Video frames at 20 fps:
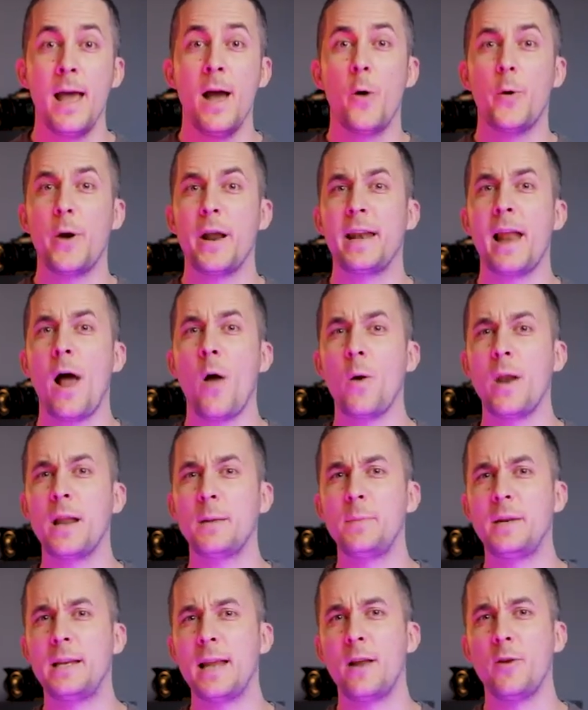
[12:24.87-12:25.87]
Alright, now let
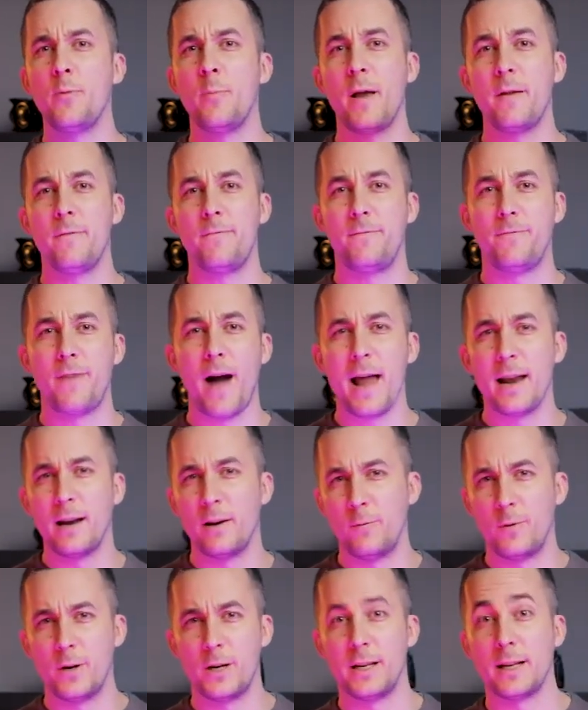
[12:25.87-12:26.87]
me tell you my
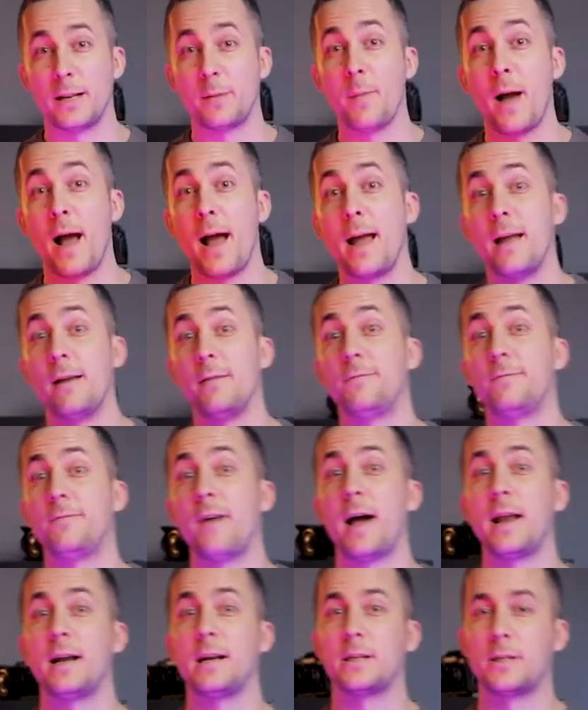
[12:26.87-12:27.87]
final verdict, my
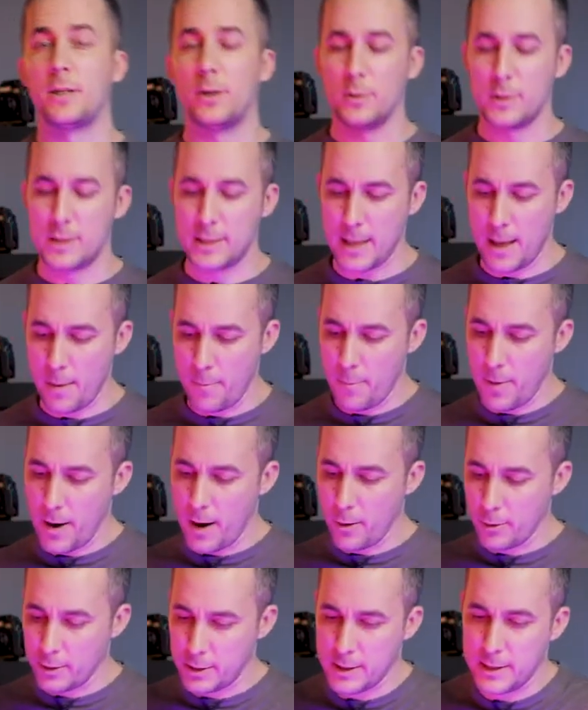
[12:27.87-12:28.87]
final thoughts
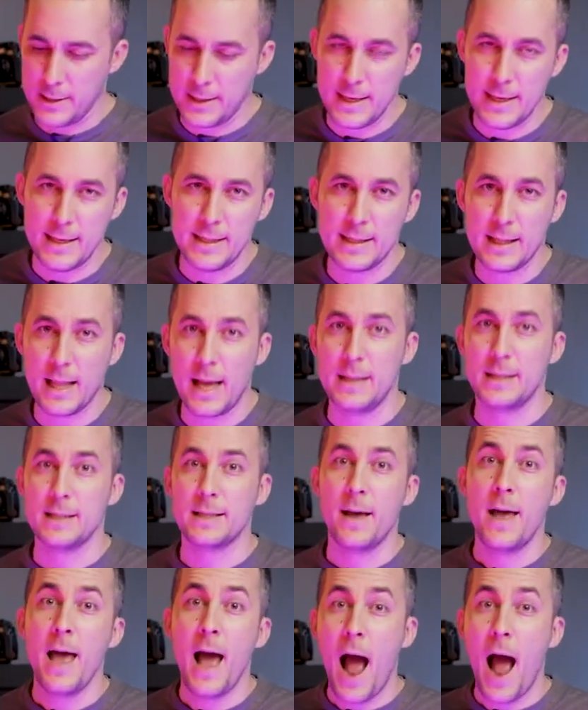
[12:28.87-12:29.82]
about these lights.